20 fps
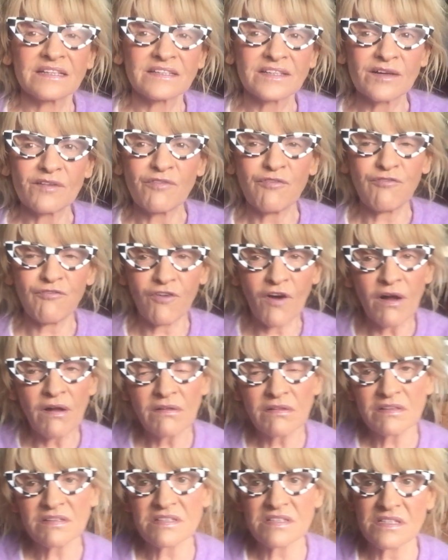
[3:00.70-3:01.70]
the
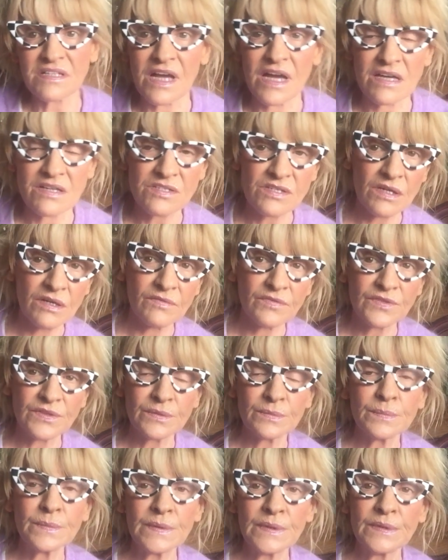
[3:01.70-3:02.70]
falseness of the
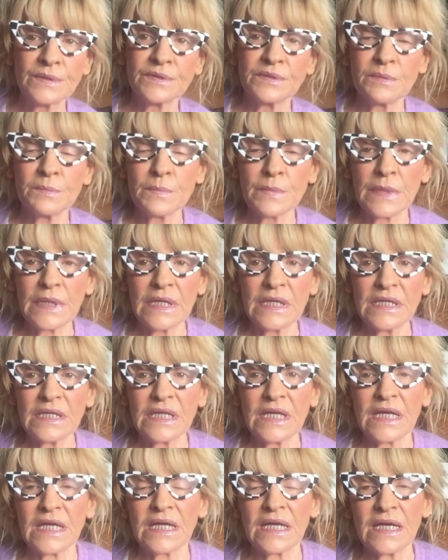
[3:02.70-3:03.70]
root,
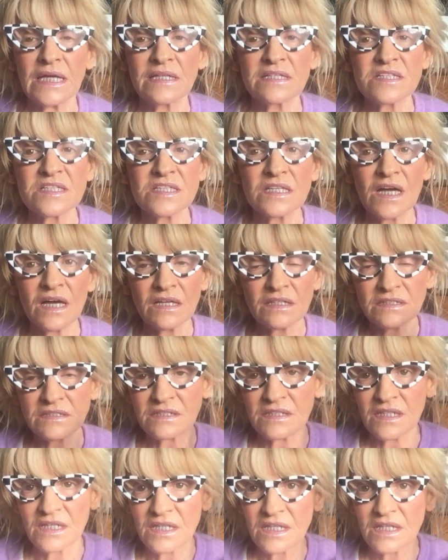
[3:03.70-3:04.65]
meaning it's not,